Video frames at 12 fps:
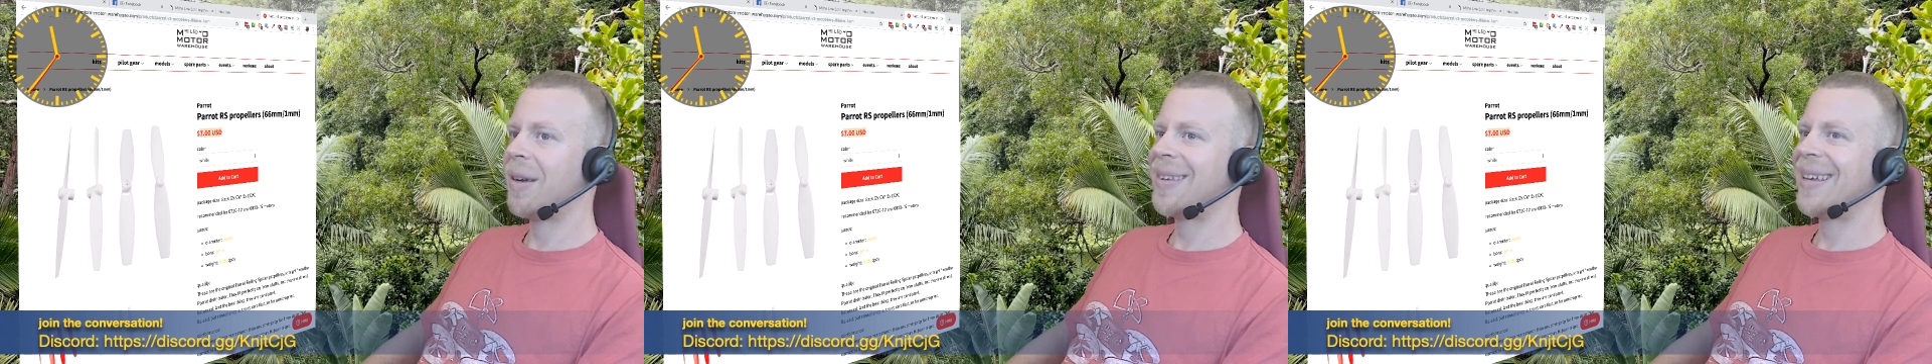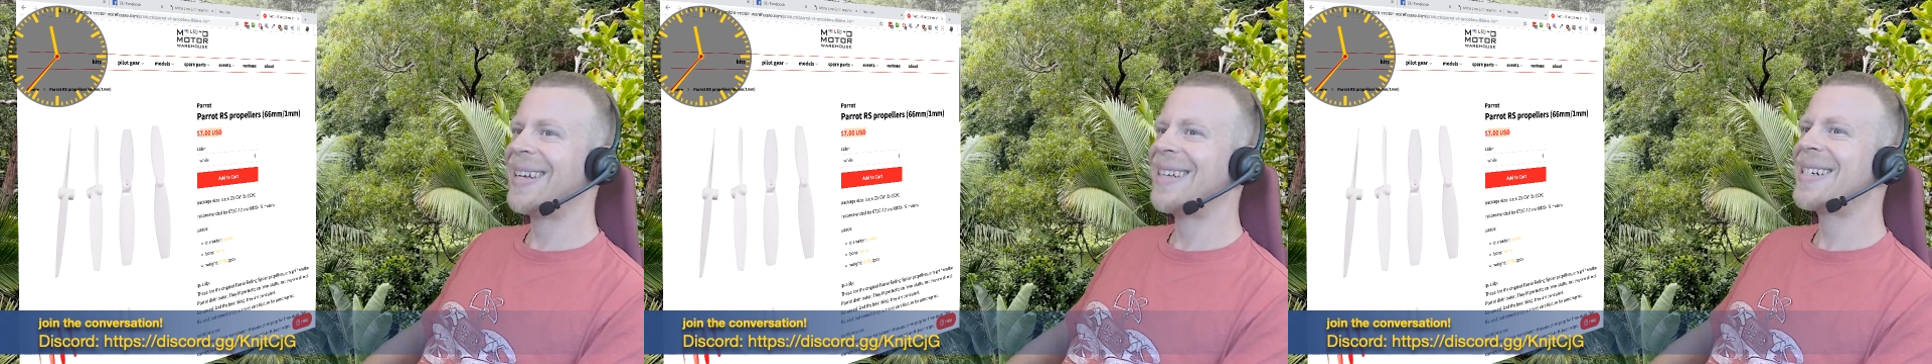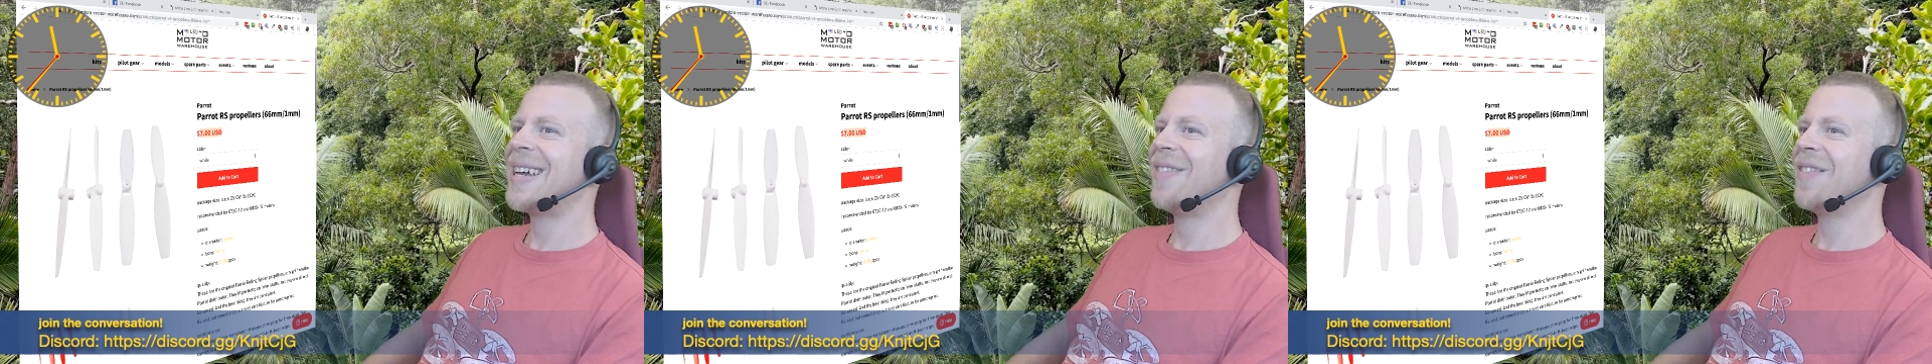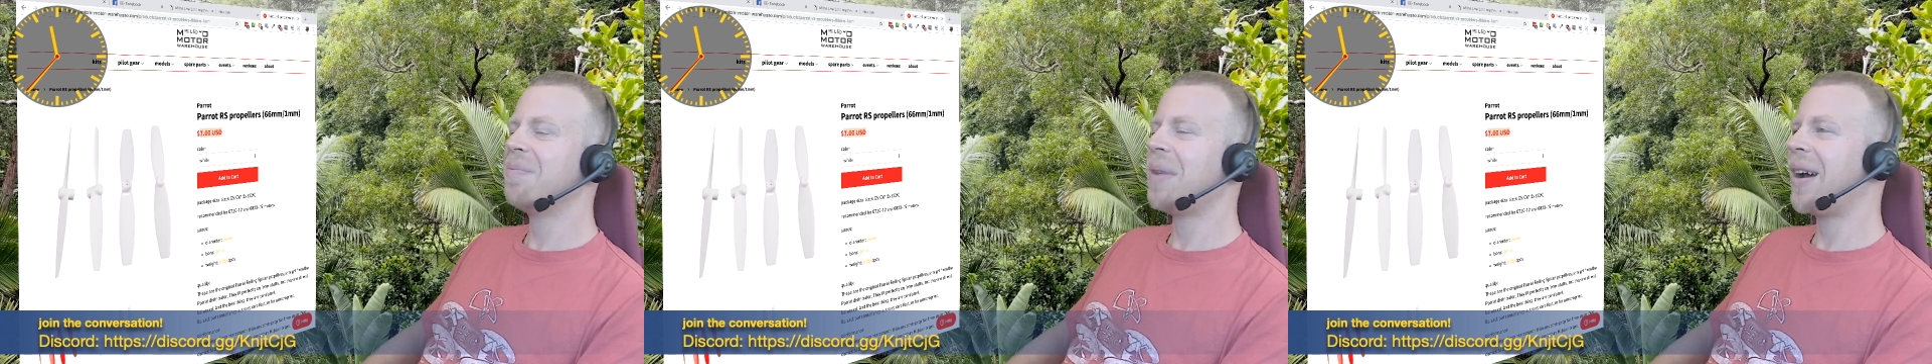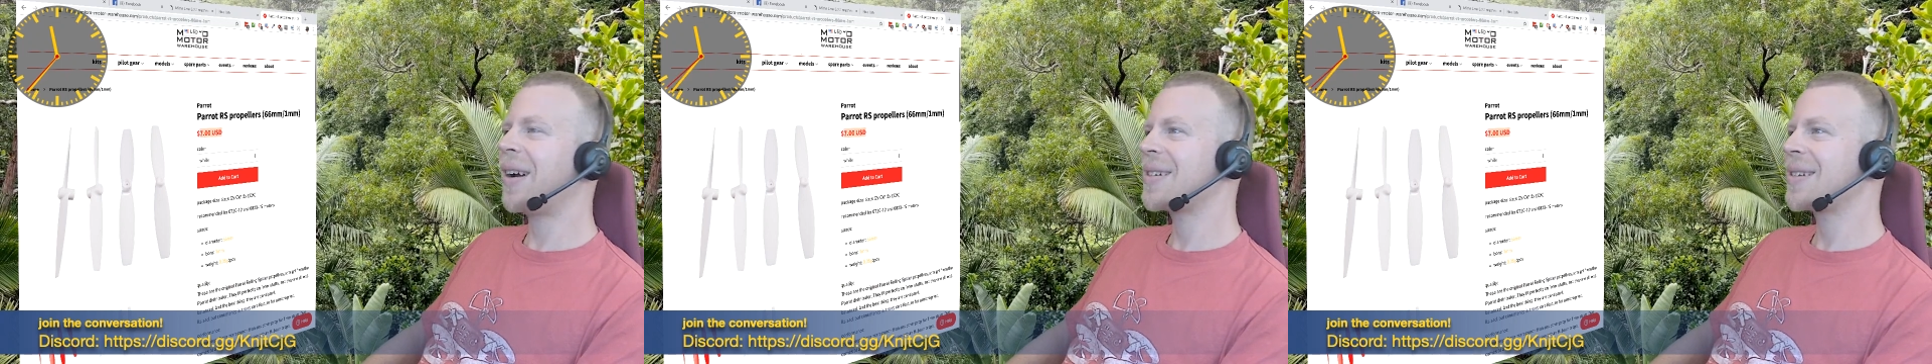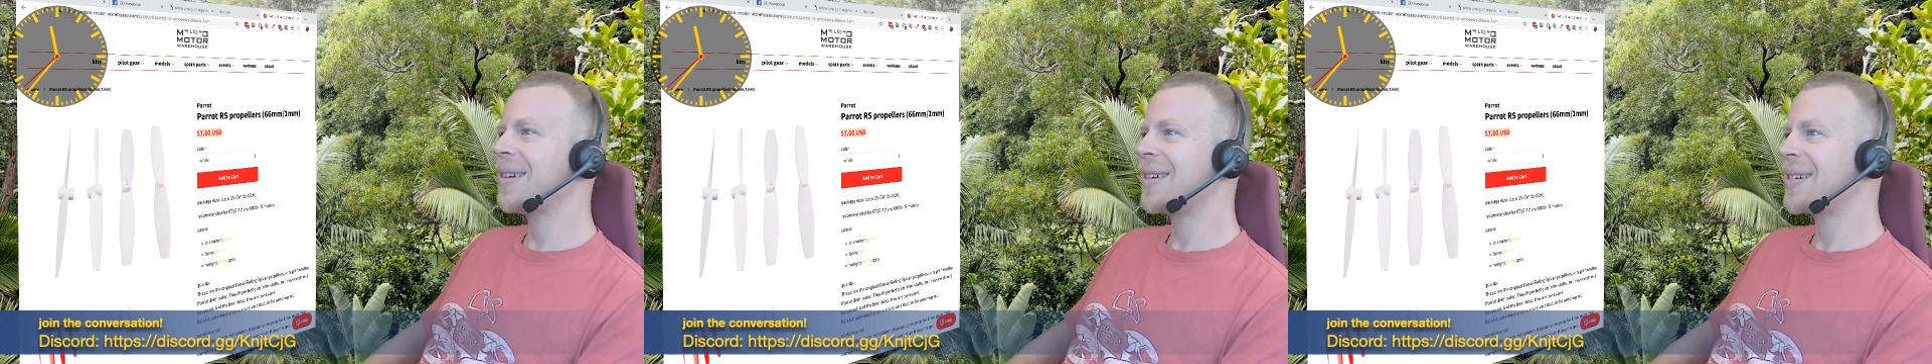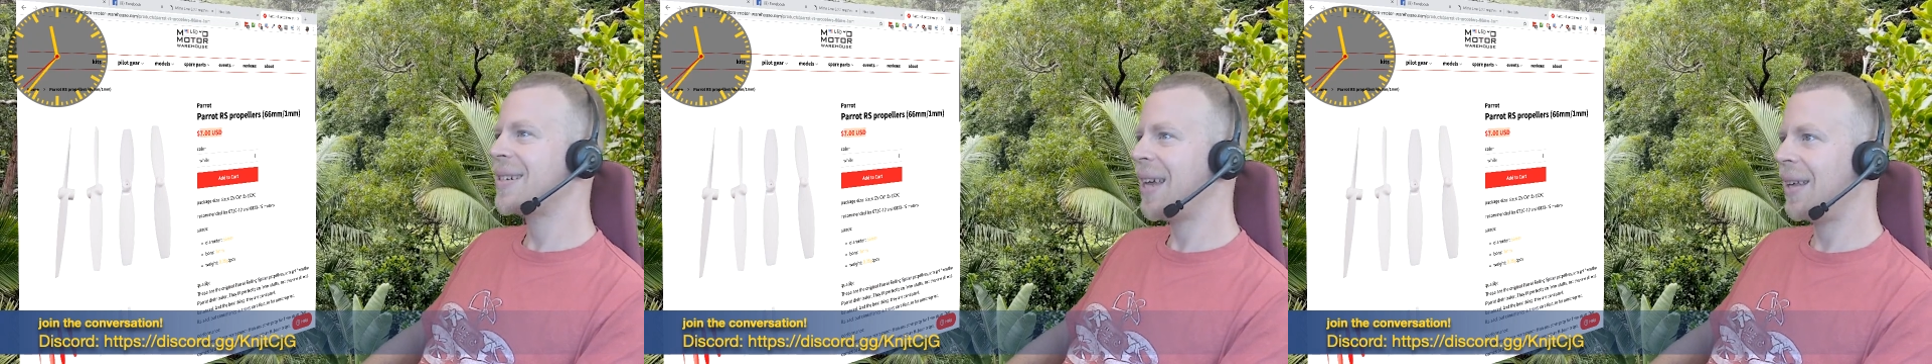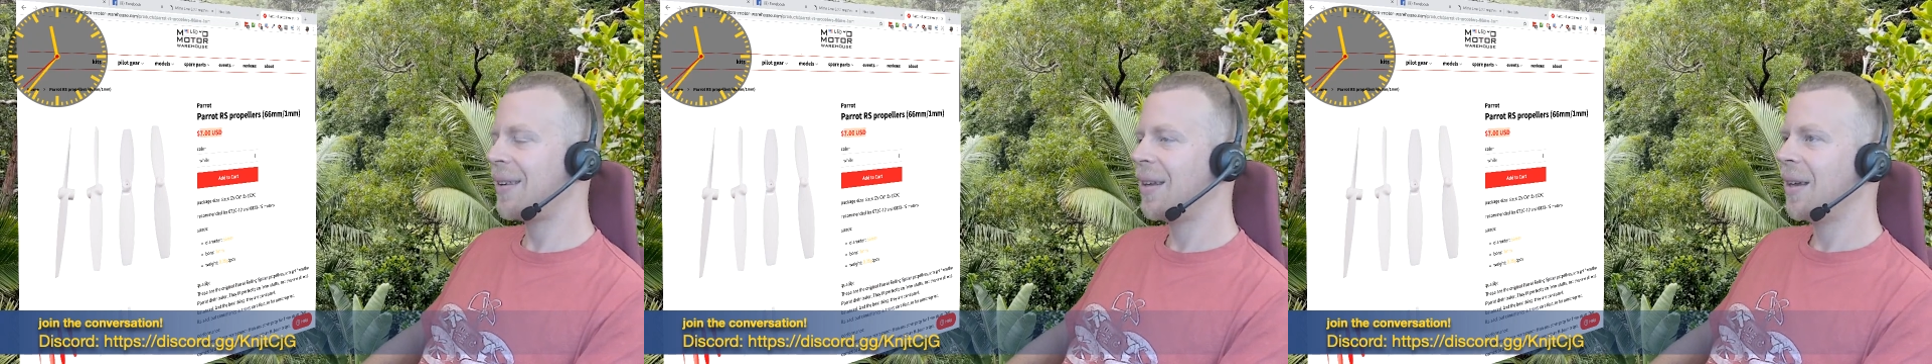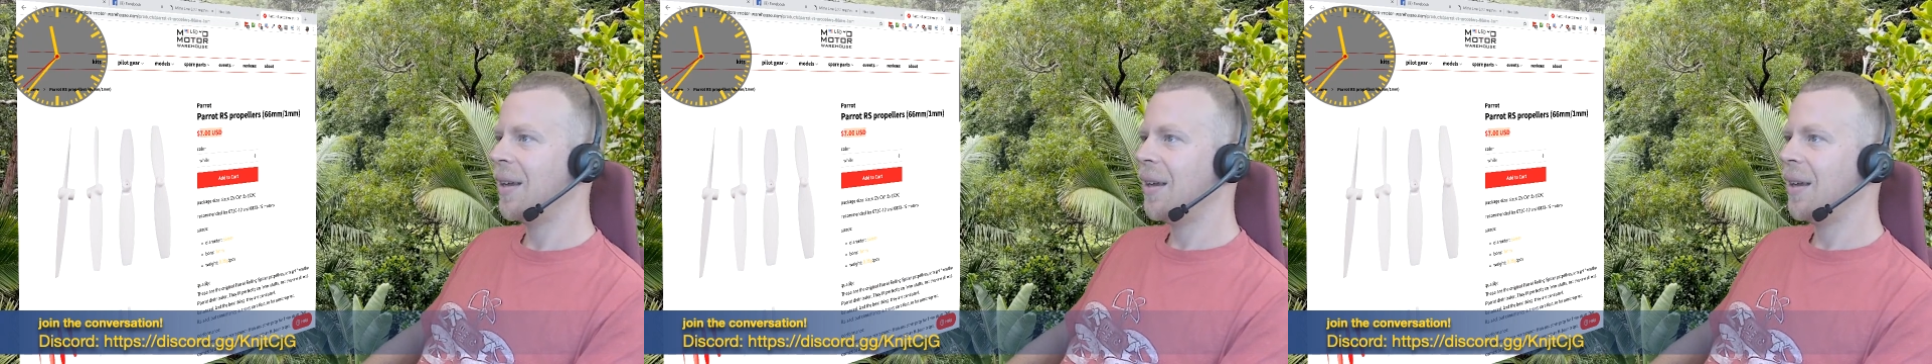but at $7 a set,